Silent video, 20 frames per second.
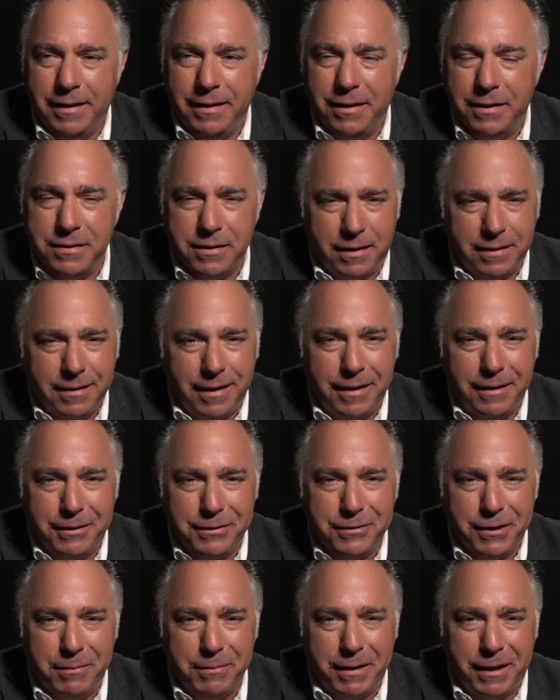Looks like Donald
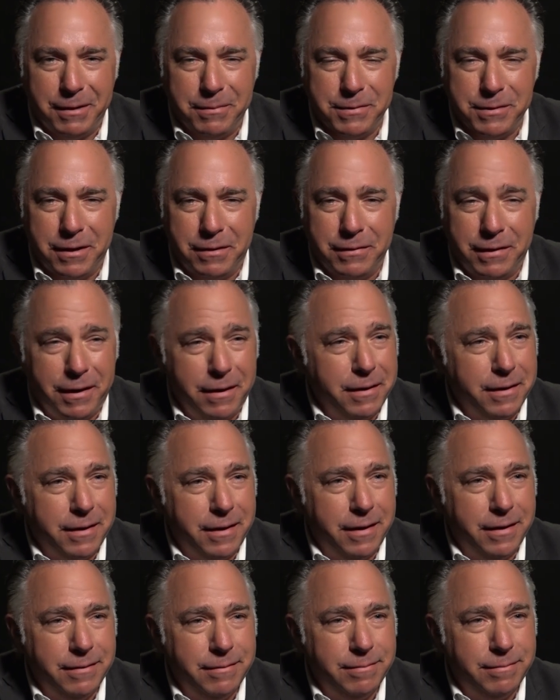Trump got himself a
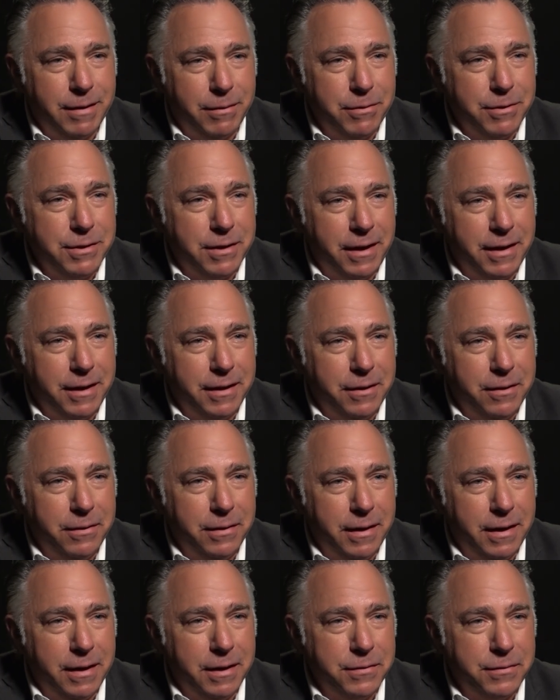haircut. I wish I could do
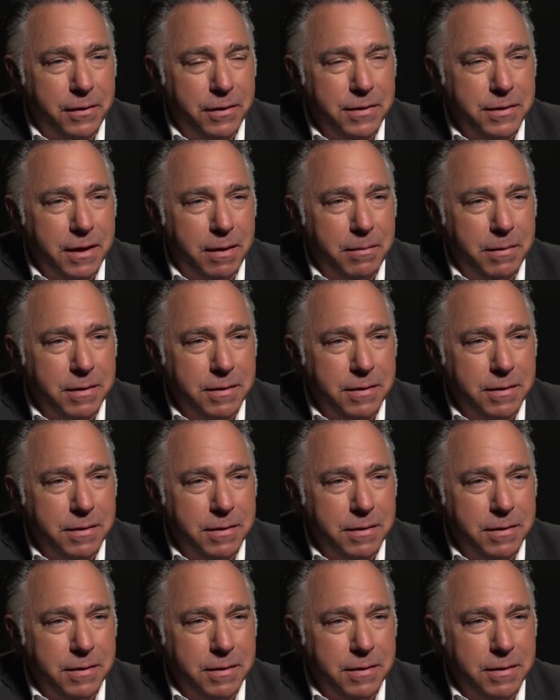that. As far as I'm